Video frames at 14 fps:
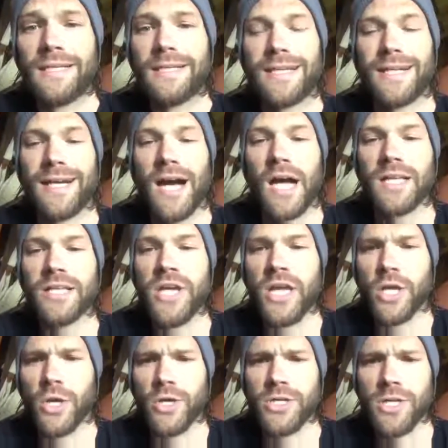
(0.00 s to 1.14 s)
Holly Jane
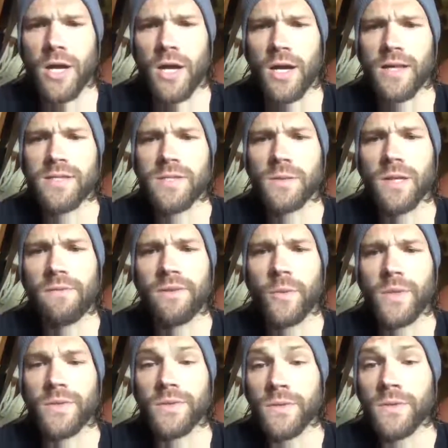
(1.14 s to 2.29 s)
Kershaw, it's so lovely
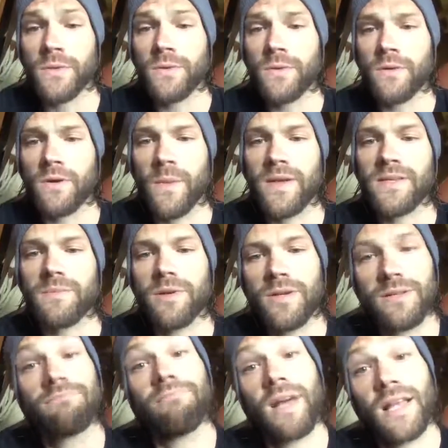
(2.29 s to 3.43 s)
what you do. You're an amazing
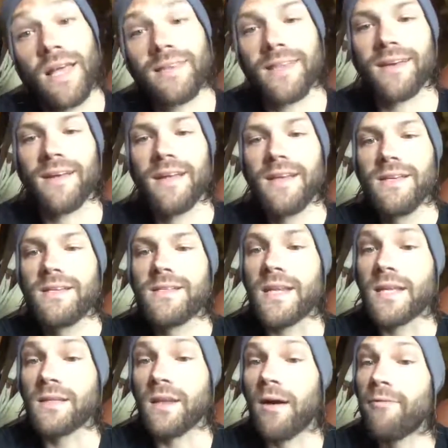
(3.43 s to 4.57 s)
person. I like that.
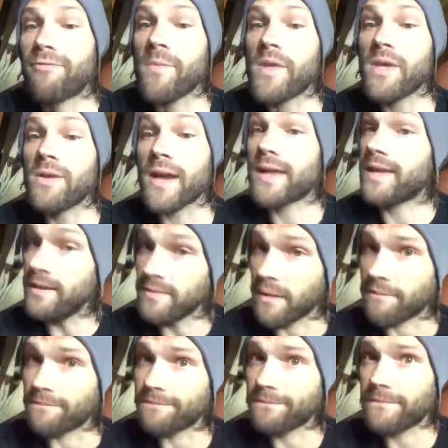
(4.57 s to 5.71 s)
Sending love from the United
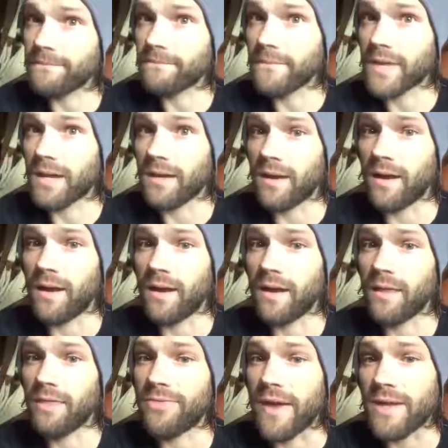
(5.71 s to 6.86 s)
Kingdom.
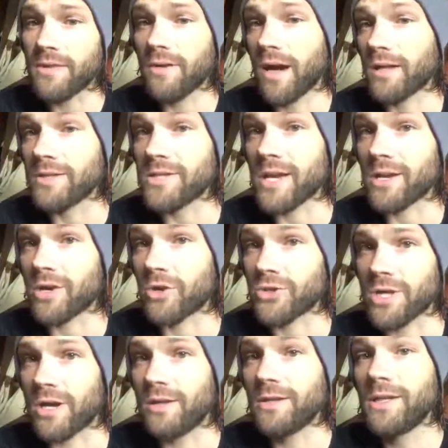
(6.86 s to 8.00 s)
Thank you, Holly Jane
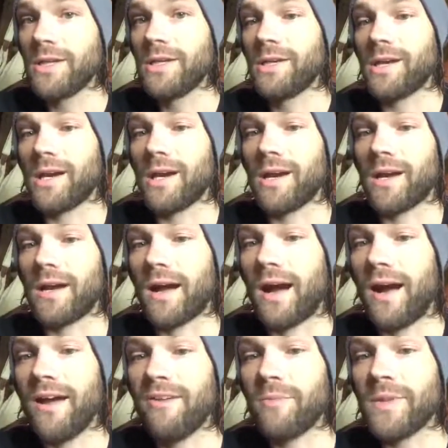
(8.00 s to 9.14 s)
Kershaw.
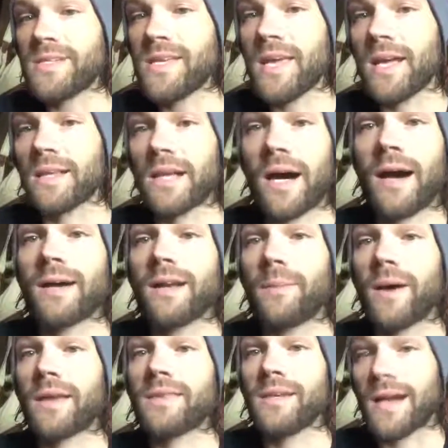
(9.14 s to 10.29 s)
I have been seeing a lot
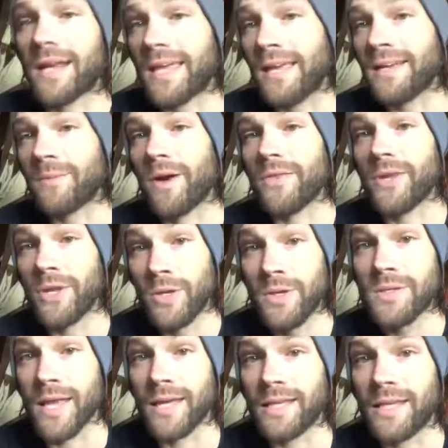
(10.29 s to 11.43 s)
about the United Kingdom on the
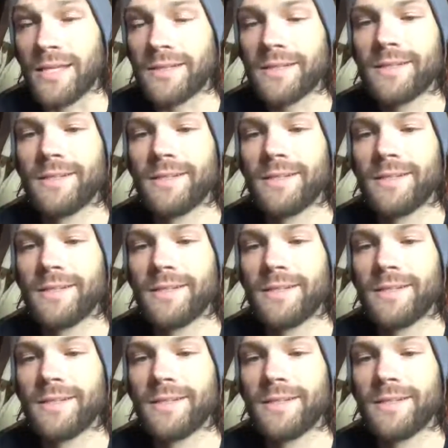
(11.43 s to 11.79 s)
news lately.